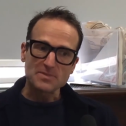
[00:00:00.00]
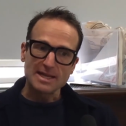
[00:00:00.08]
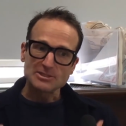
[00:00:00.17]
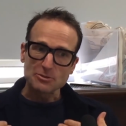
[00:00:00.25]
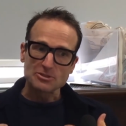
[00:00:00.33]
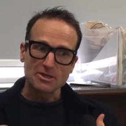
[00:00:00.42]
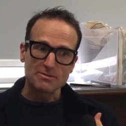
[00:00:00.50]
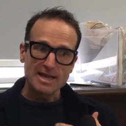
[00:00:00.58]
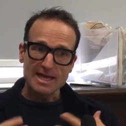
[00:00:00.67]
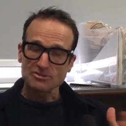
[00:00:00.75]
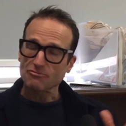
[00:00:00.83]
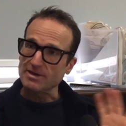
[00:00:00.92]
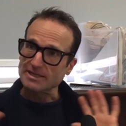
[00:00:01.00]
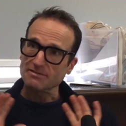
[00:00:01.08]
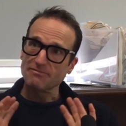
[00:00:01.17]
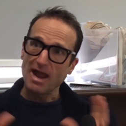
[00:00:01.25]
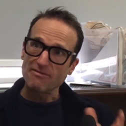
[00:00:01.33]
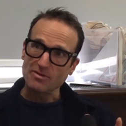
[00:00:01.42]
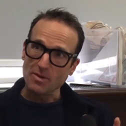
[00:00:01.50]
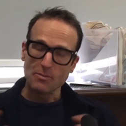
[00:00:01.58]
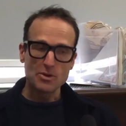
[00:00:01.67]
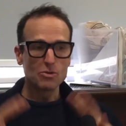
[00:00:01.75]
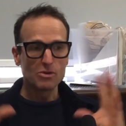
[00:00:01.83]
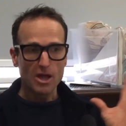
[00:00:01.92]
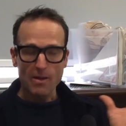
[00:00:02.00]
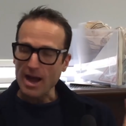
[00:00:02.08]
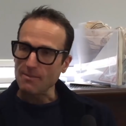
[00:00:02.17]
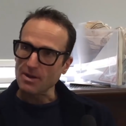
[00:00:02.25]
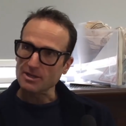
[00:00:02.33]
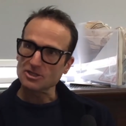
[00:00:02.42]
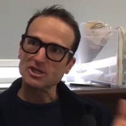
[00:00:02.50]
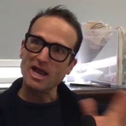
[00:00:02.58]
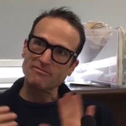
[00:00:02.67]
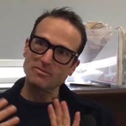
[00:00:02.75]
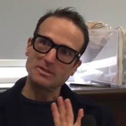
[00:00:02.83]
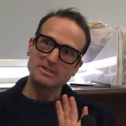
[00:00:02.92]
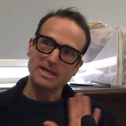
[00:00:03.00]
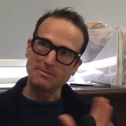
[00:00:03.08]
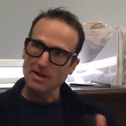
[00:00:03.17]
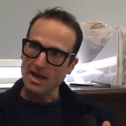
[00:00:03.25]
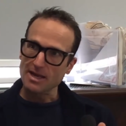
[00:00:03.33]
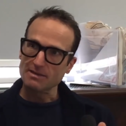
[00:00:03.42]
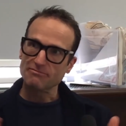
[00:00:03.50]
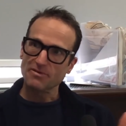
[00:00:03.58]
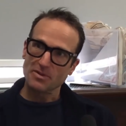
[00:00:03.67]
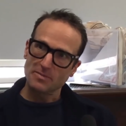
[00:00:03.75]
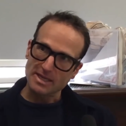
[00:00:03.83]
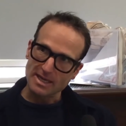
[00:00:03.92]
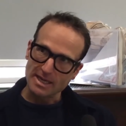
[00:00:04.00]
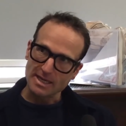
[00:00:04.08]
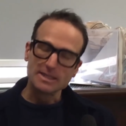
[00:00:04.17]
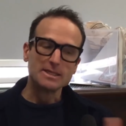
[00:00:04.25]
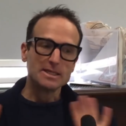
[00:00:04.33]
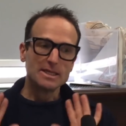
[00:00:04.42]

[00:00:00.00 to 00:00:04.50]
It's also less risk for everyone. We all know how much everyone's getting paid from the beginning.